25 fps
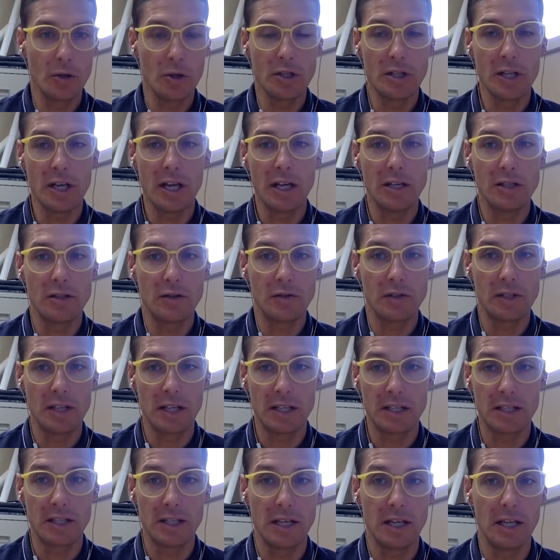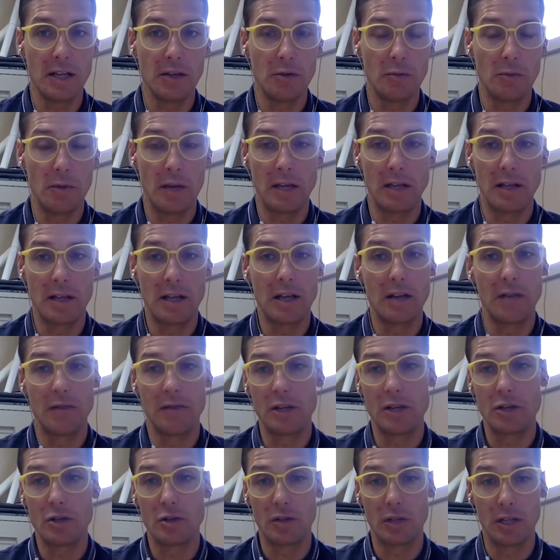who turns the age of 16 who may
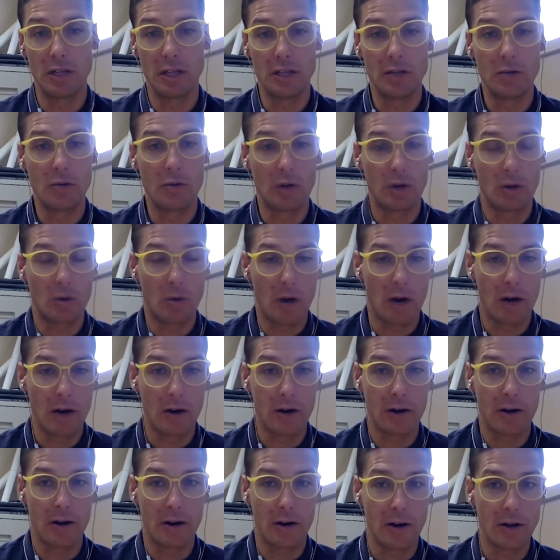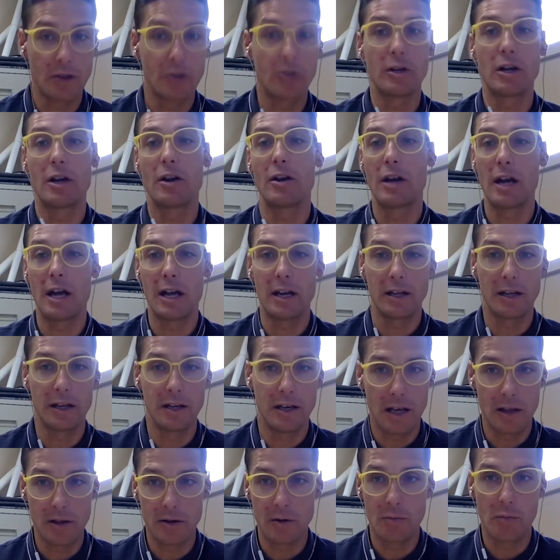then eventually need to require a car. So now you're
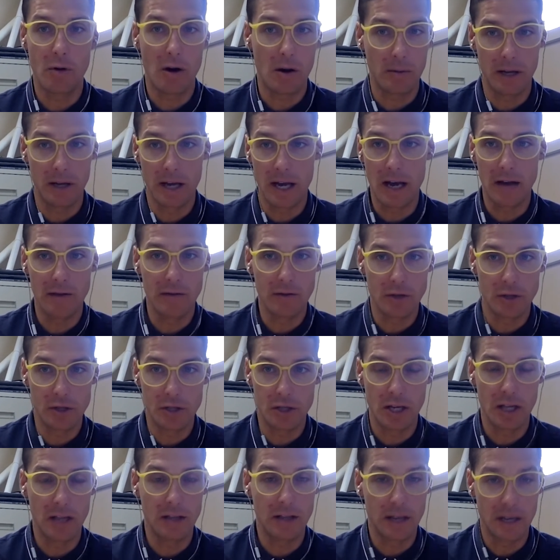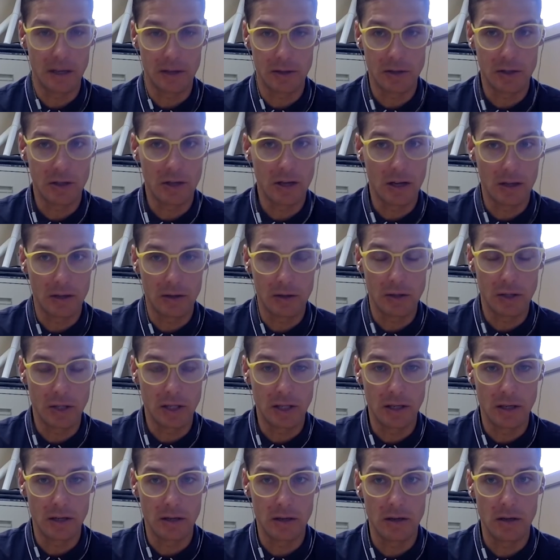adding another probably average
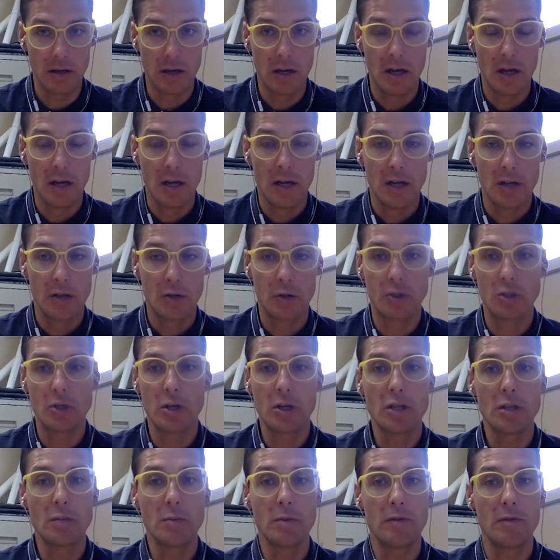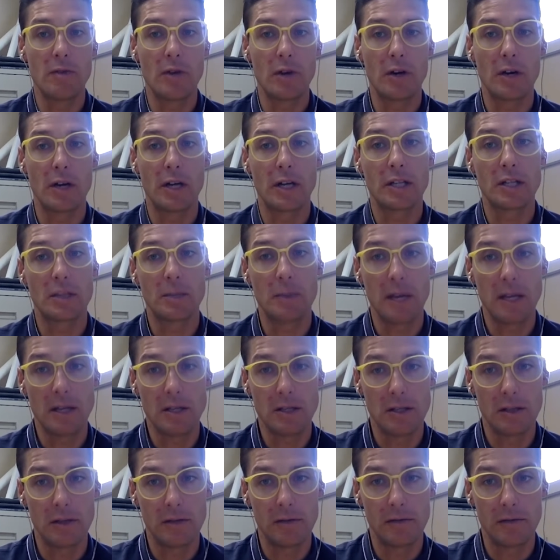$10,000 a year. So it starts to be very
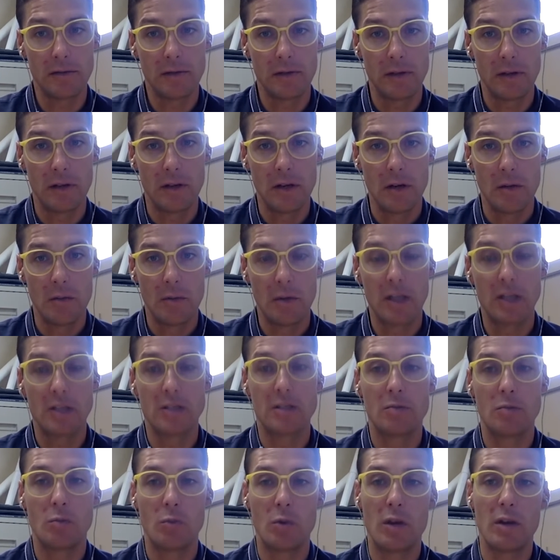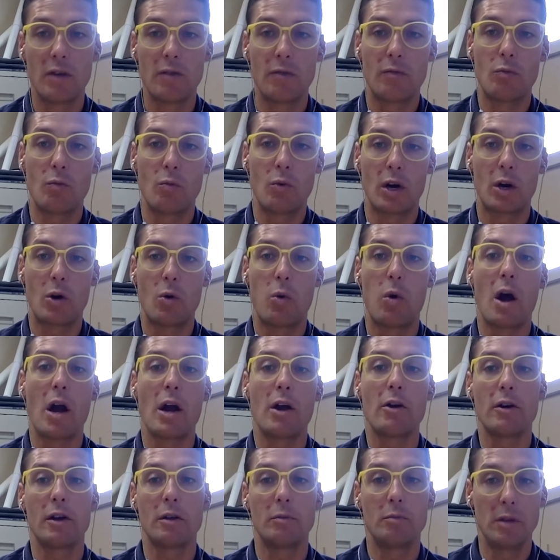expensive because we are
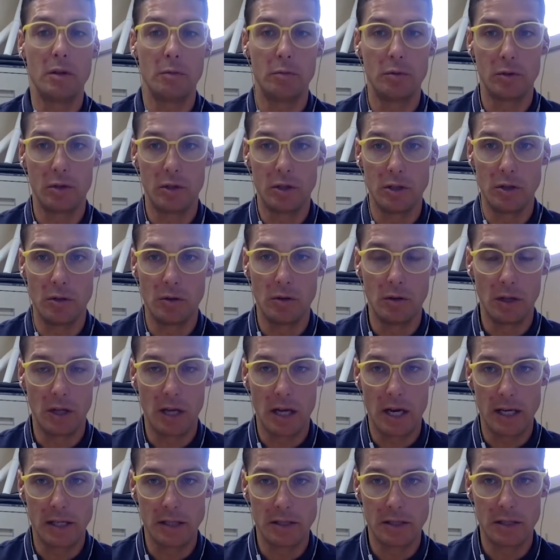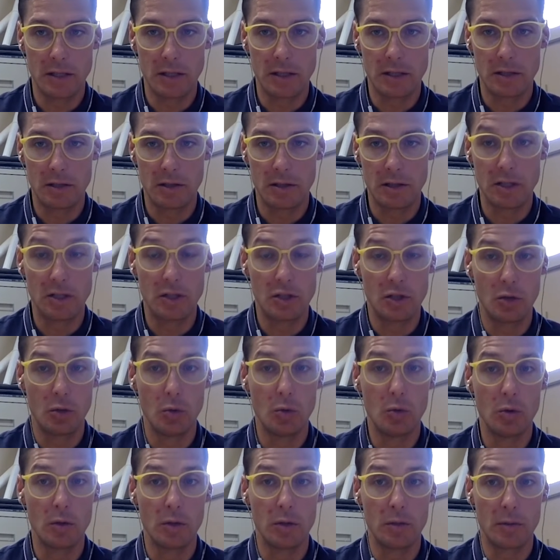requiring people to utilize
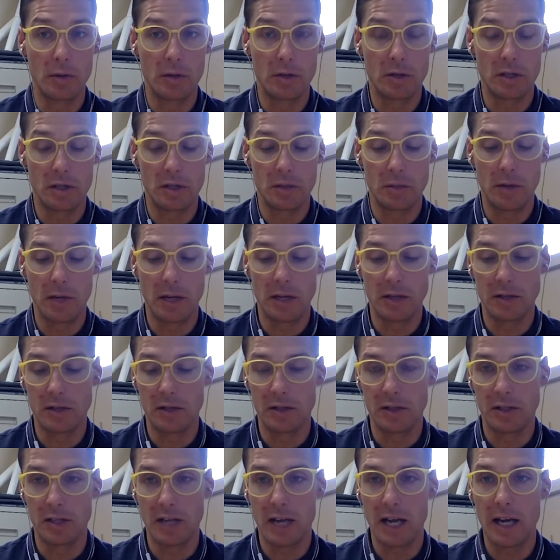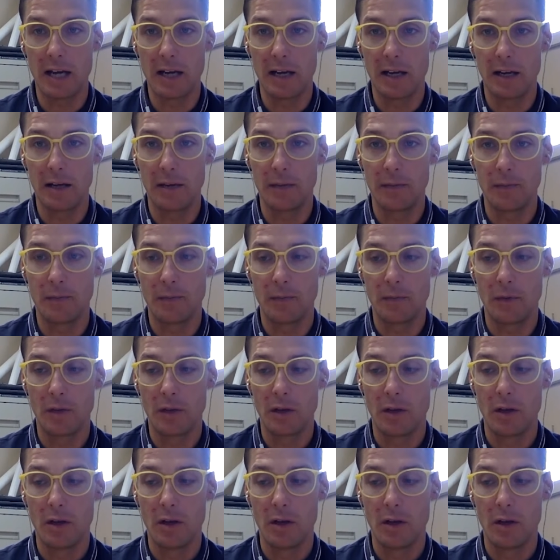this tool to participate in society.